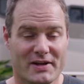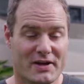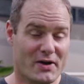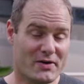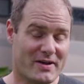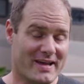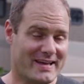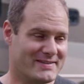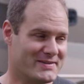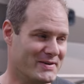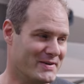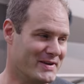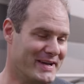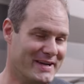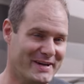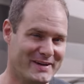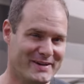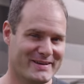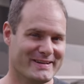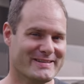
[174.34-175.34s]
Okay, so
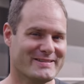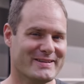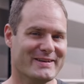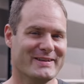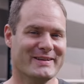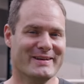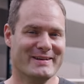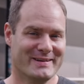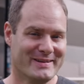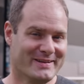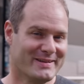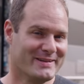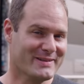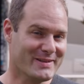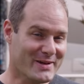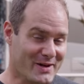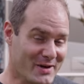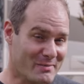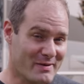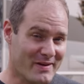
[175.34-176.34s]
here is a
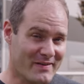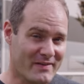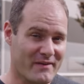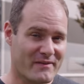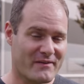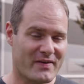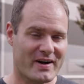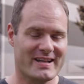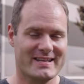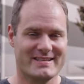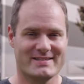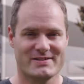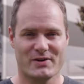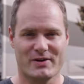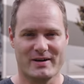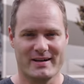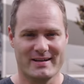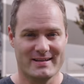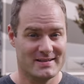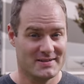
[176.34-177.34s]
little bit of a funny
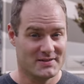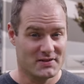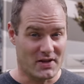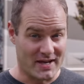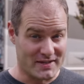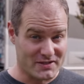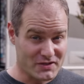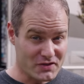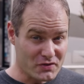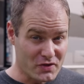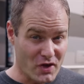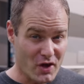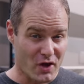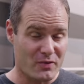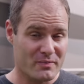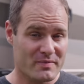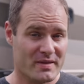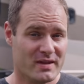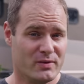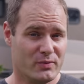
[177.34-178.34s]
story. So as you
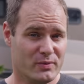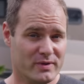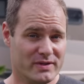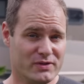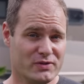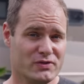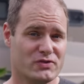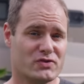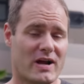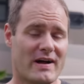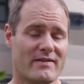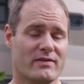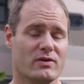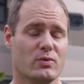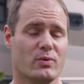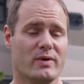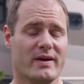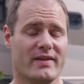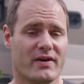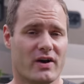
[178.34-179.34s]
know, we do
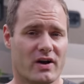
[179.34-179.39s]
travel with